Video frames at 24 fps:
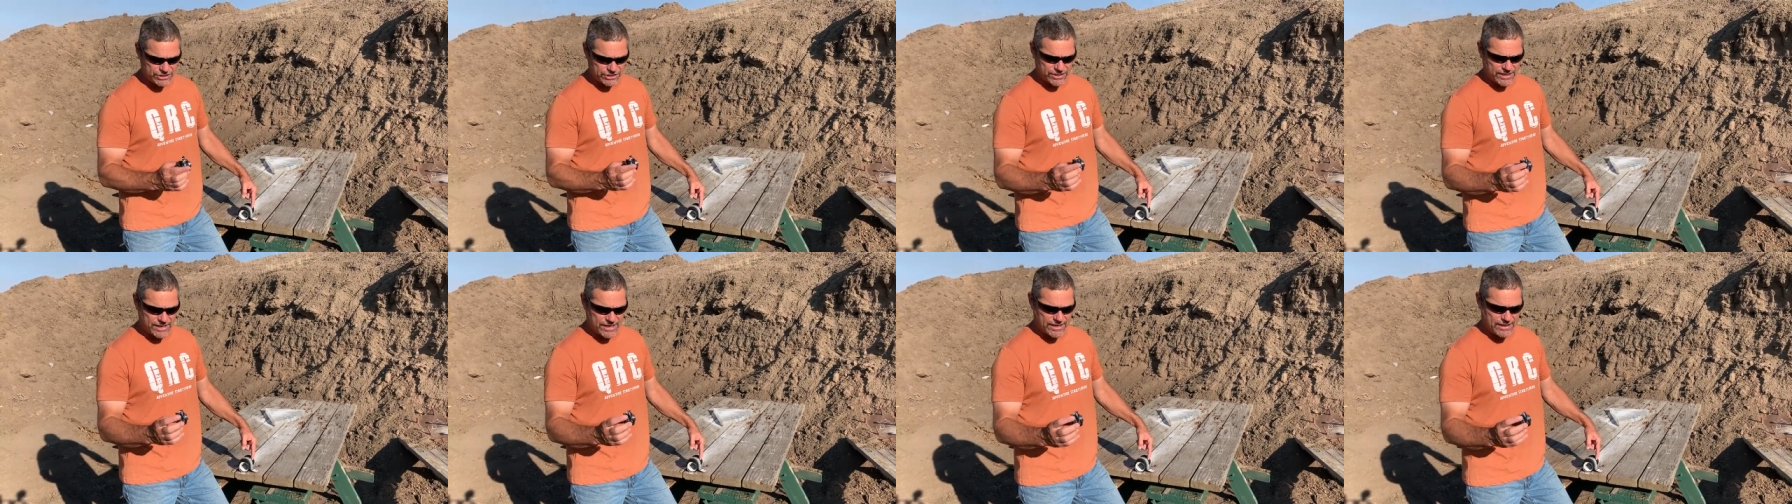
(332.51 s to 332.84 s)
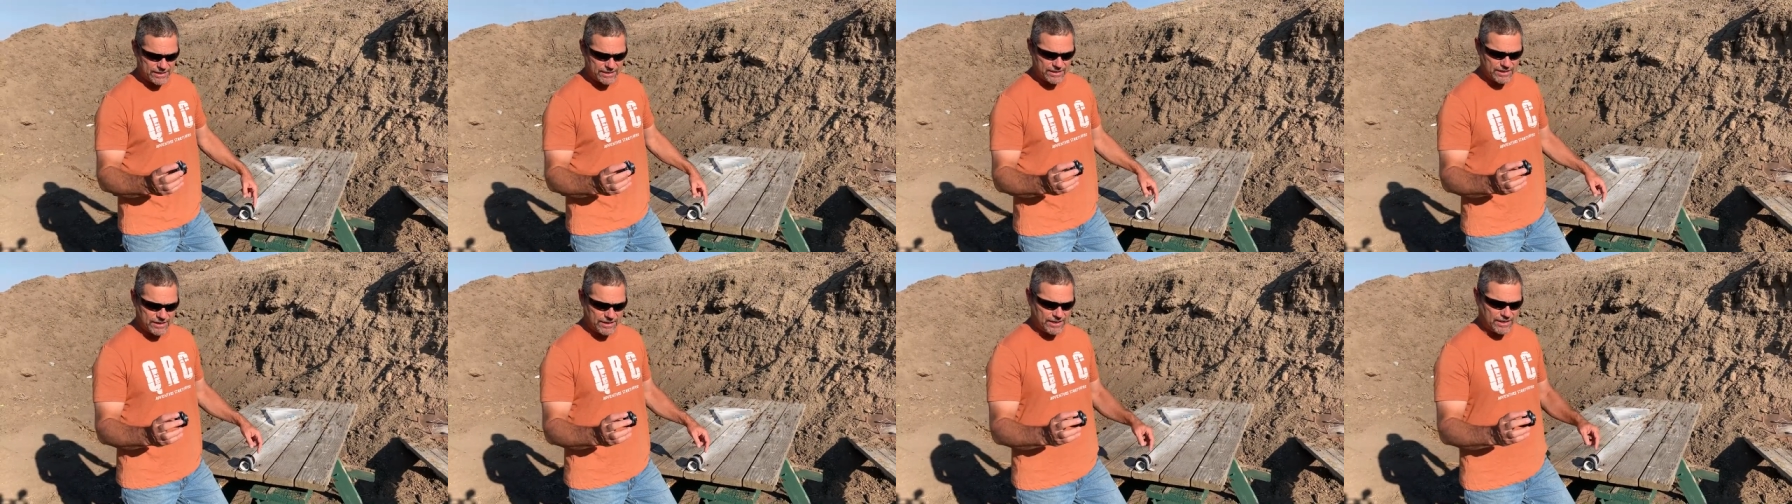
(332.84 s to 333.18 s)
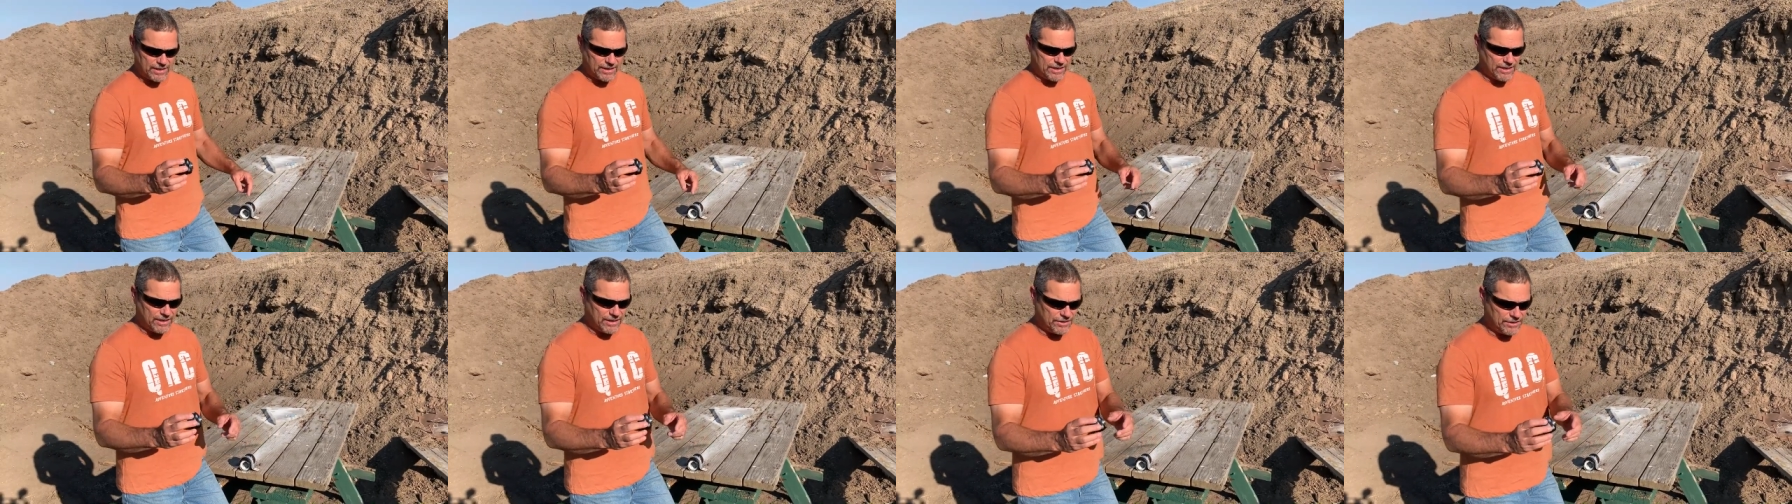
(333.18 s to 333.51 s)
shot,
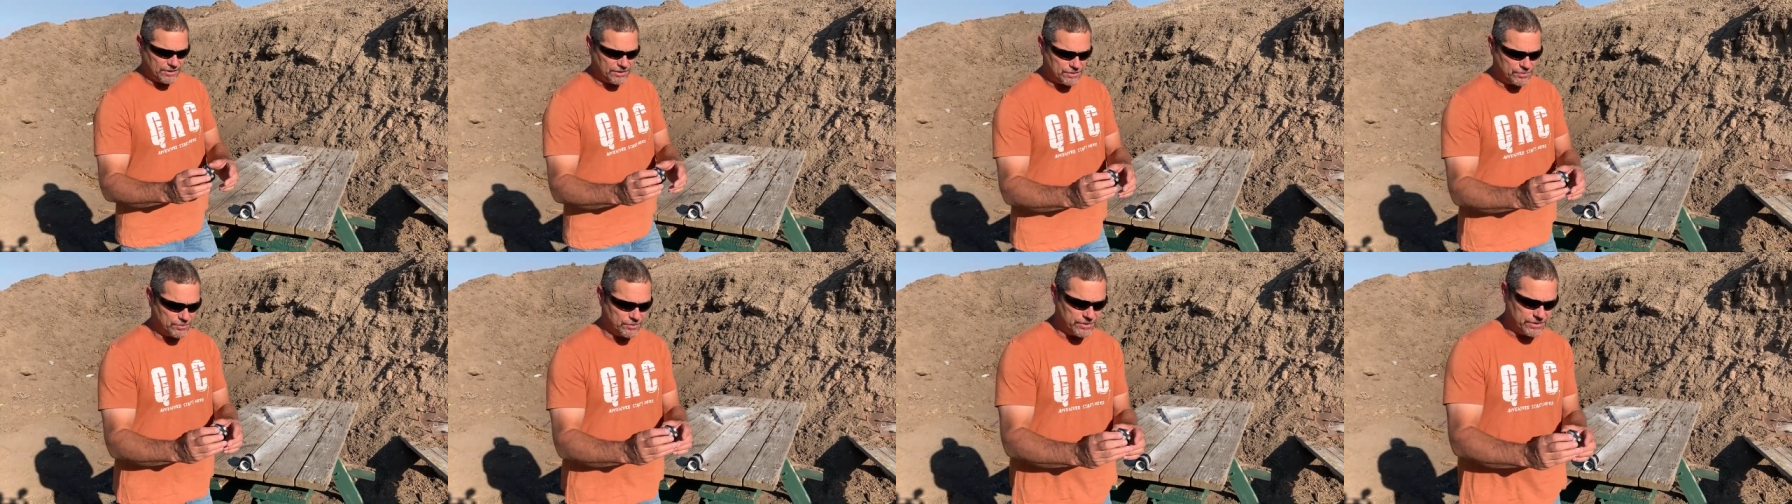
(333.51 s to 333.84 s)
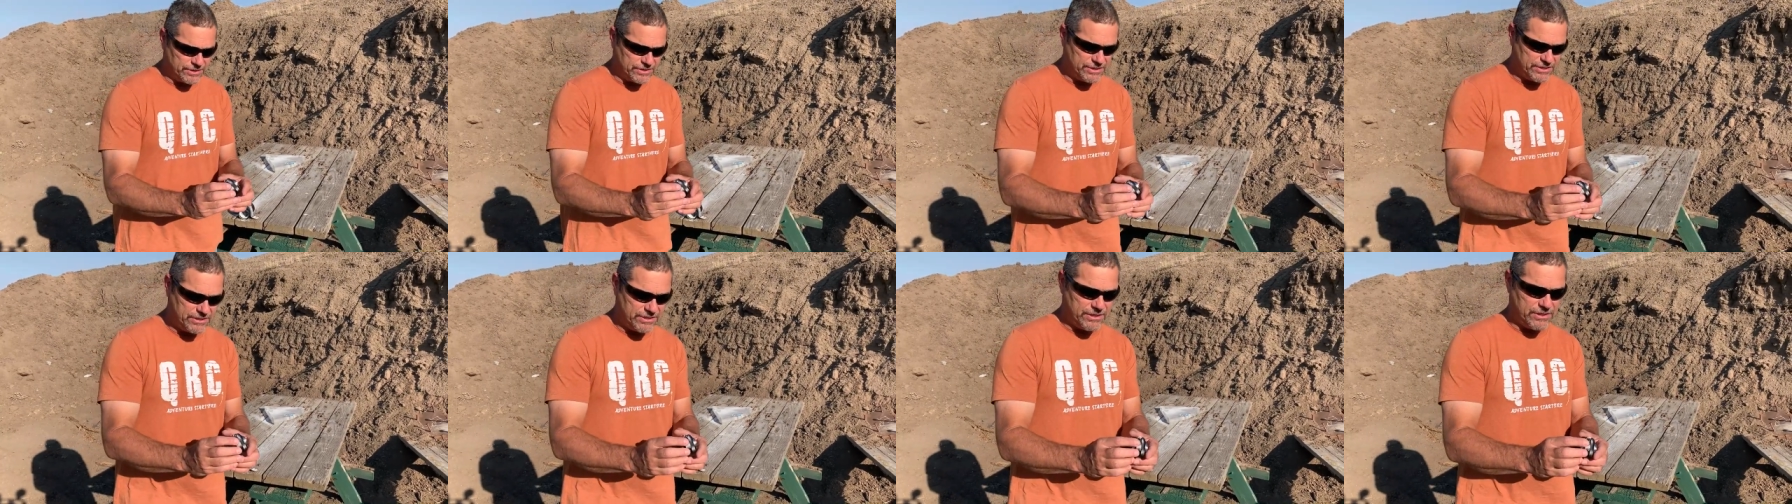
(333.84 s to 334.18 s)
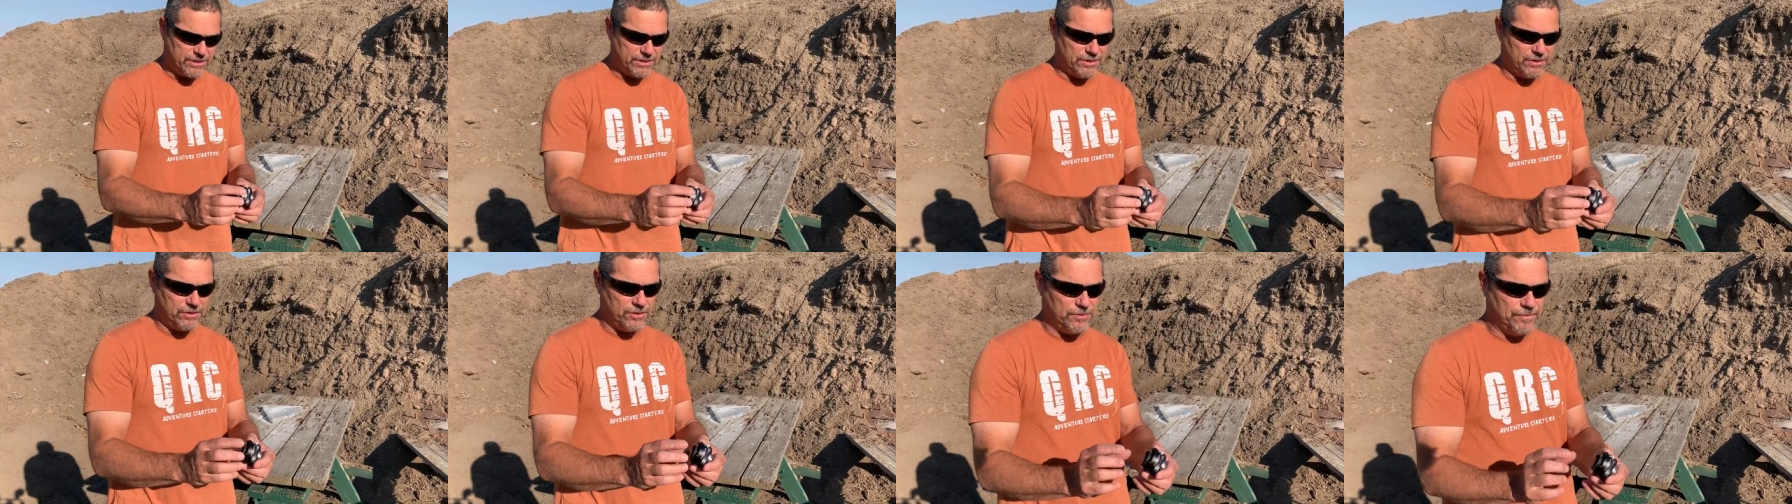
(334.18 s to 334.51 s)
this one
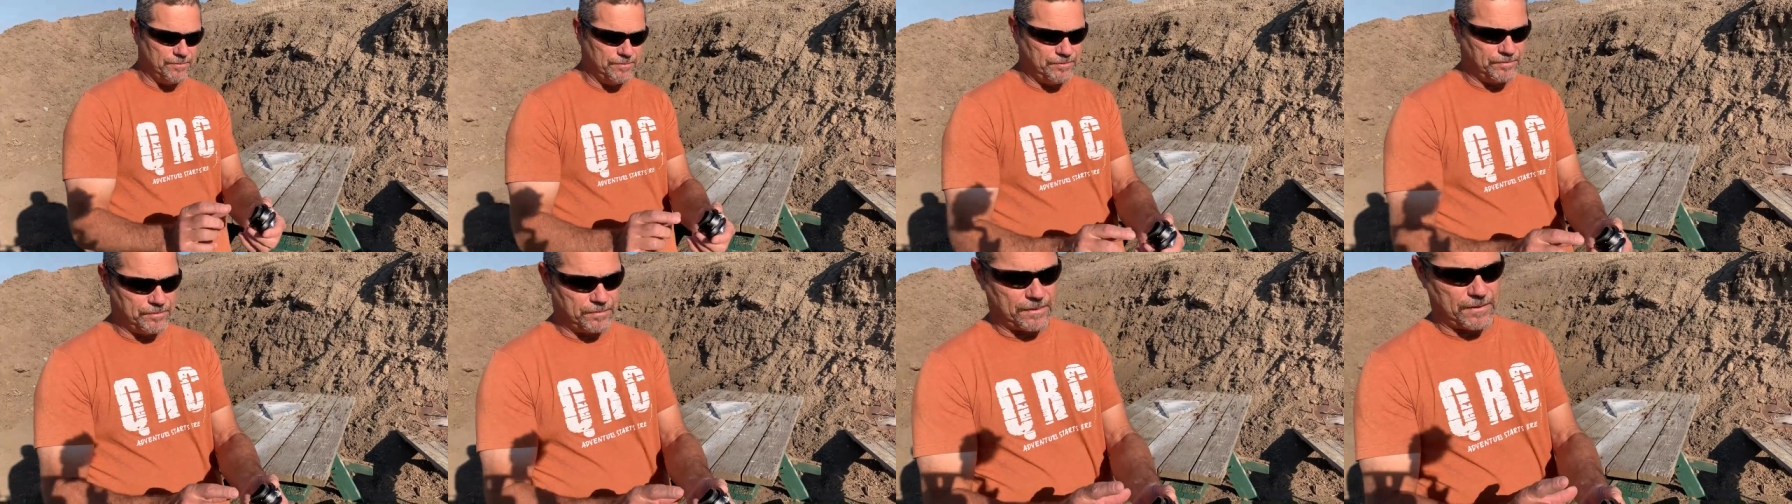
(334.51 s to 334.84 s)
still